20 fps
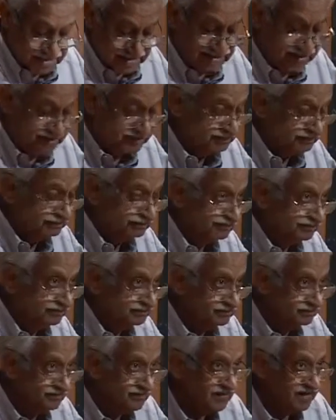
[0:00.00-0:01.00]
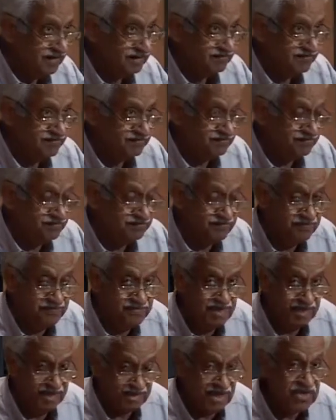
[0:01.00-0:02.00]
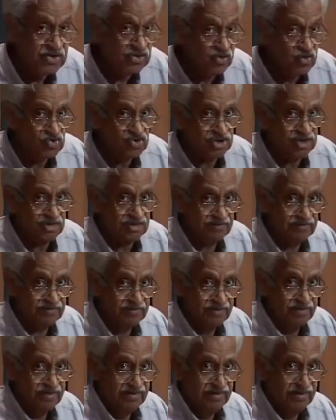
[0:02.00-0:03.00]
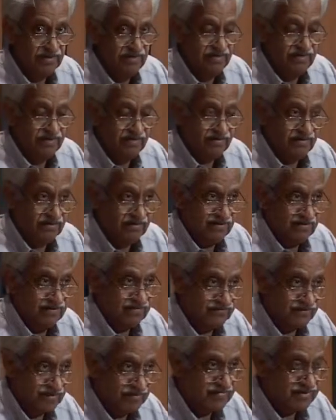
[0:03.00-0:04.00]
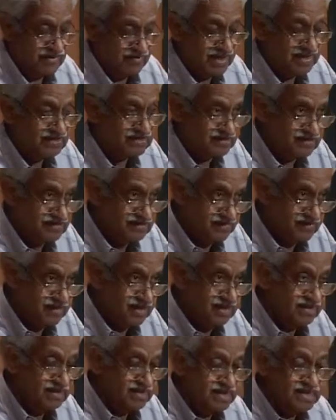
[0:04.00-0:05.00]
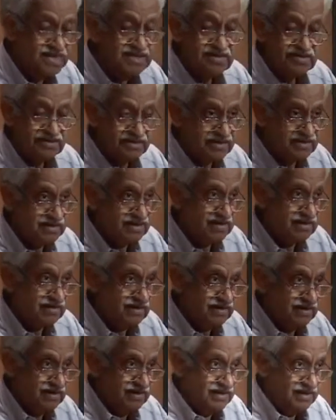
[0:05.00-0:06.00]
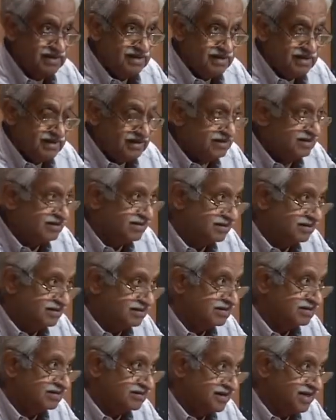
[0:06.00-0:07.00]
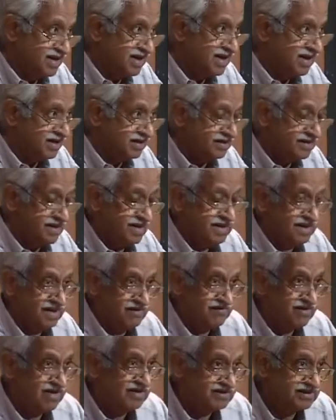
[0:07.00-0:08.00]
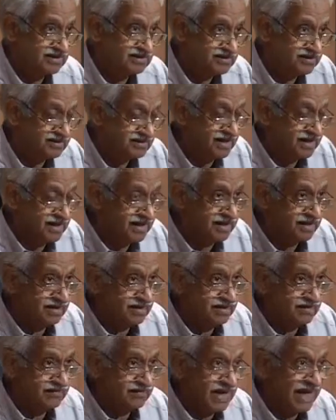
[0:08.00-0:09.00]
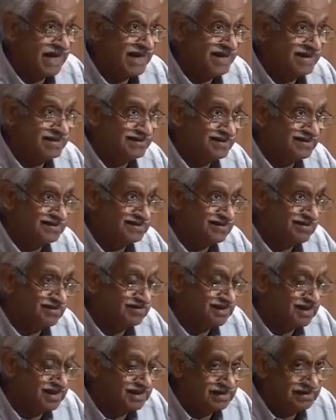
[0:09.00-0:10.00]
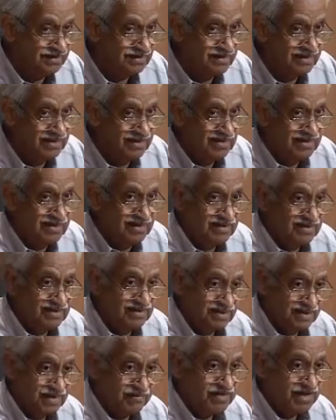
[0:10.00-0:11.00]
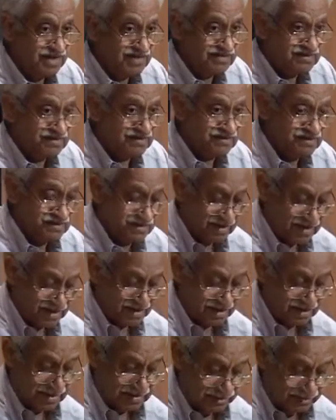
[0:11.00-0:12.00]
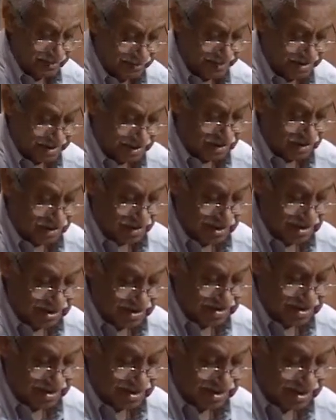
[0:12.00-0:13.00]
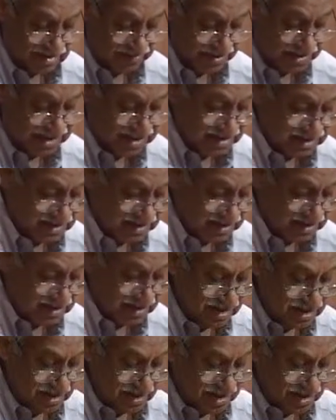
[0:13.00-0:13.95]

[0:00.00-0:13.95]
the conclusion from the Western world is they are defaulters, they are violators of the agreements, particularly the NPT